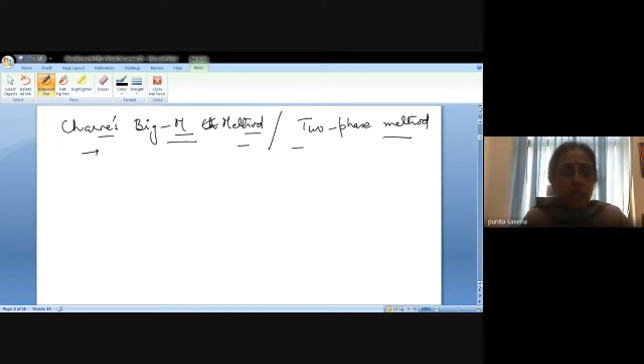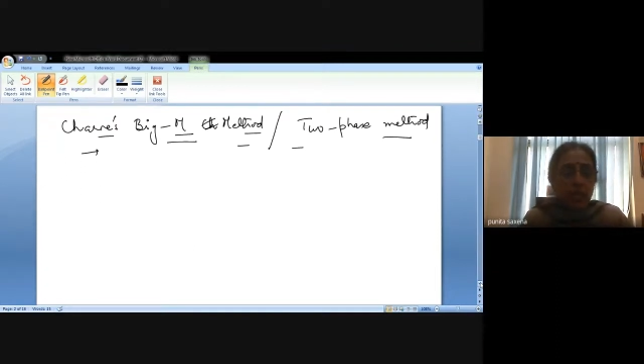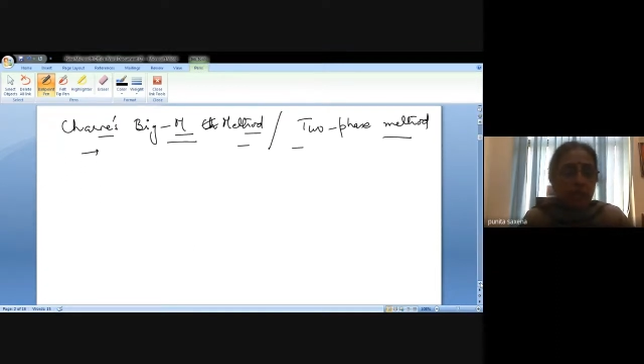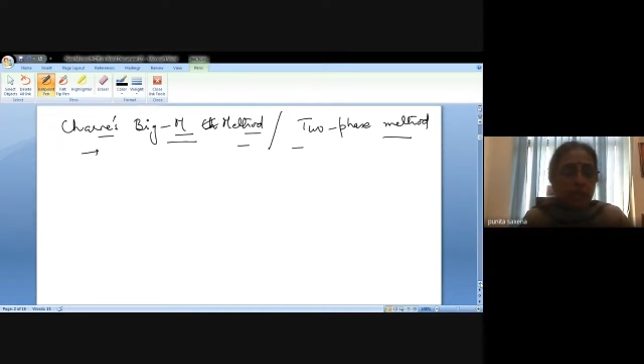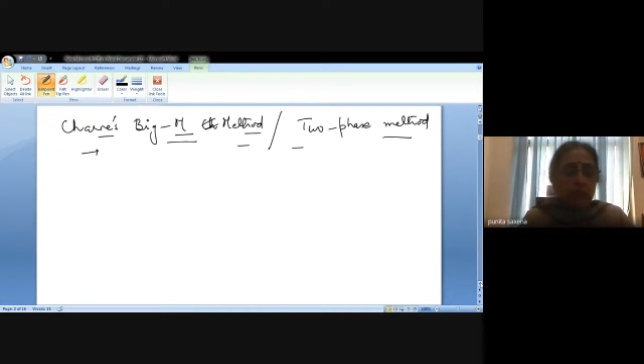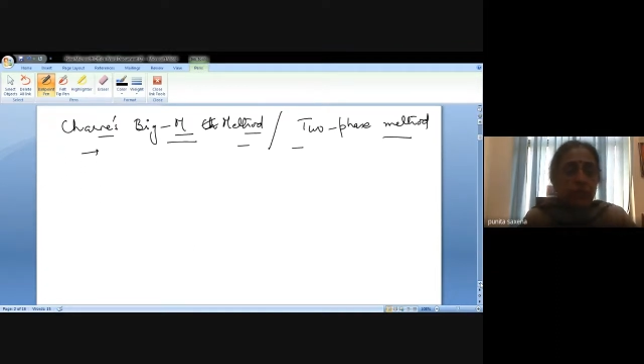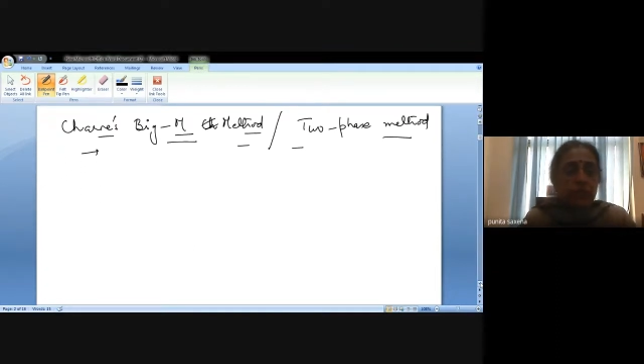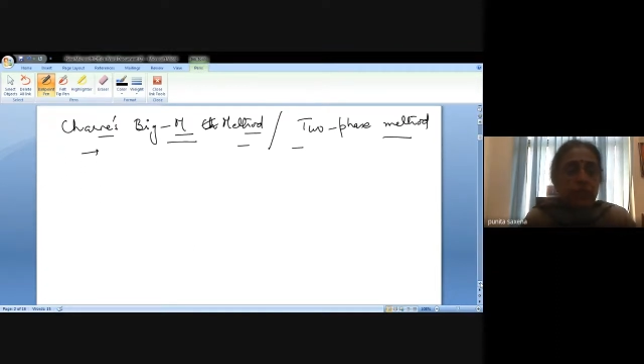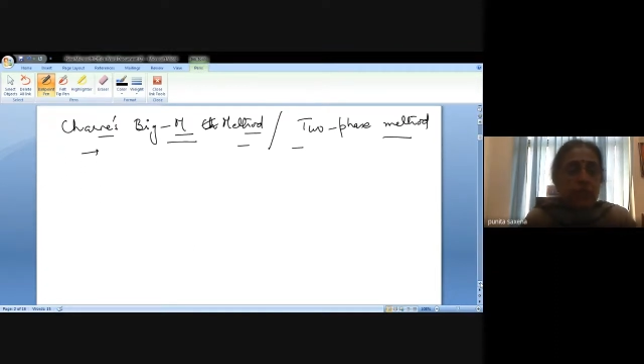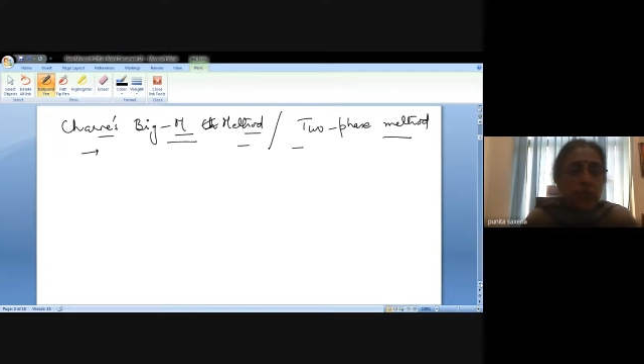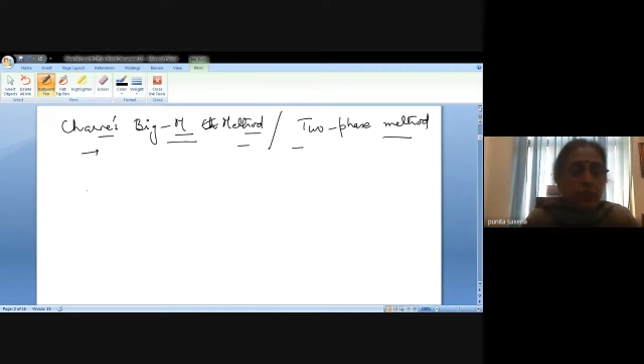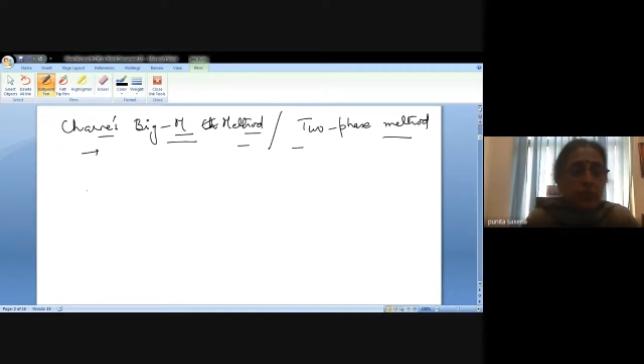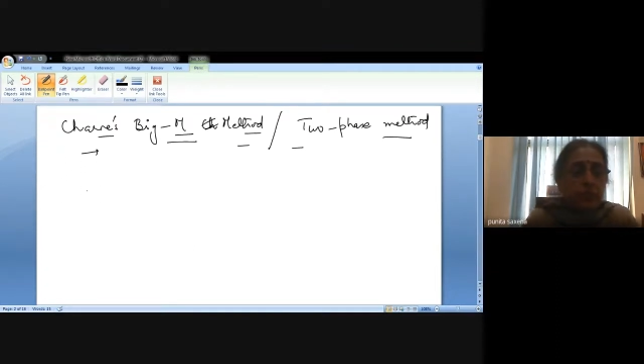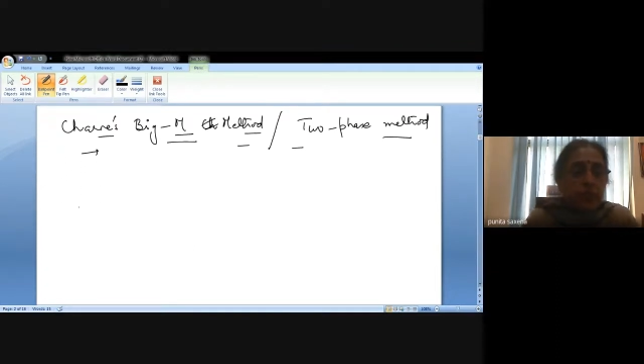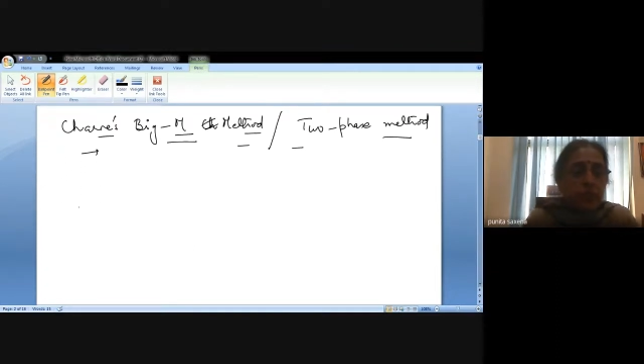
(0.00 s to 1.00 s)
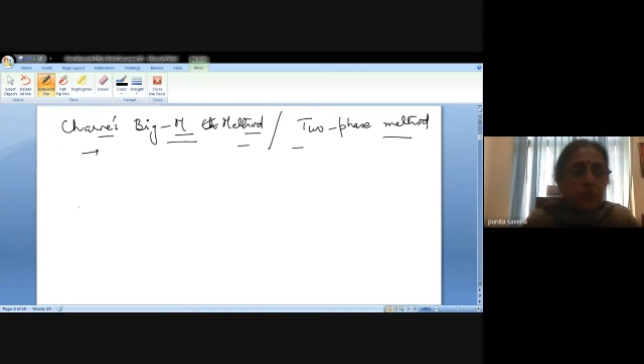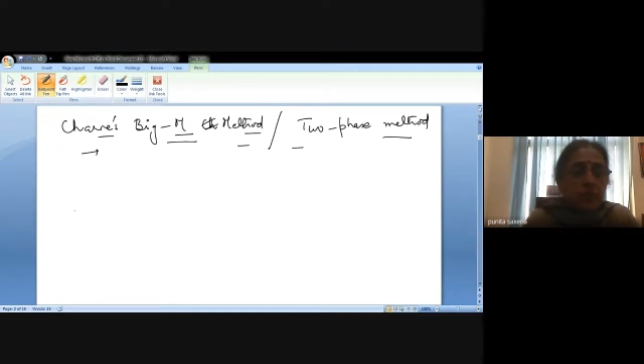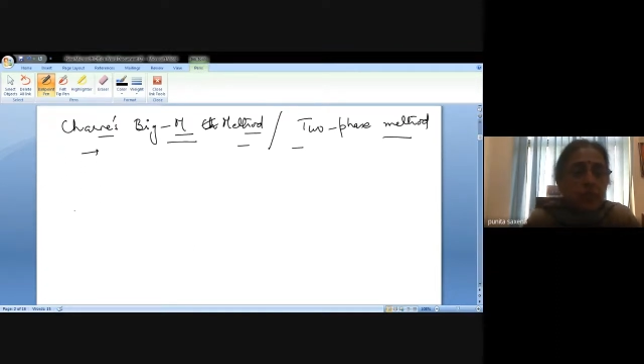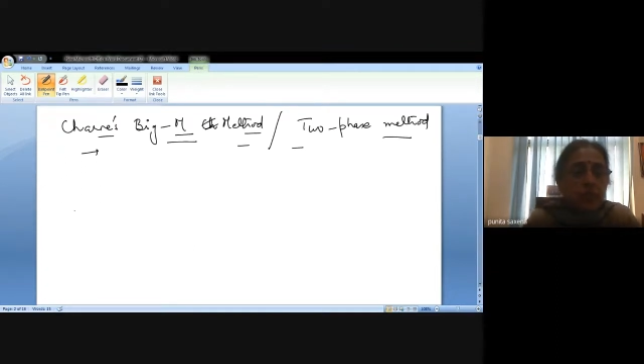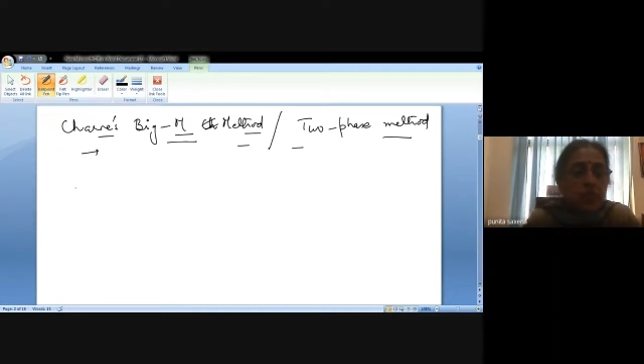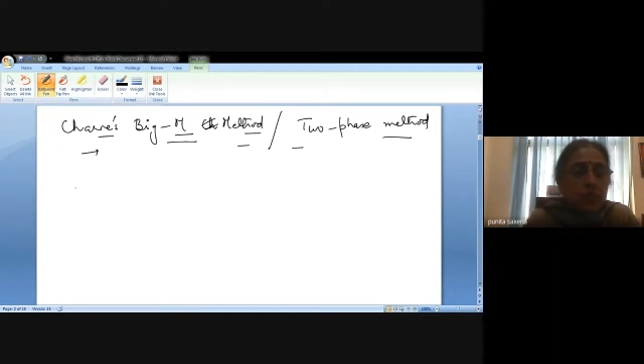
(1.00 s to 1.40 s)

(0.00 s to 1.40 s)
like, for example, say,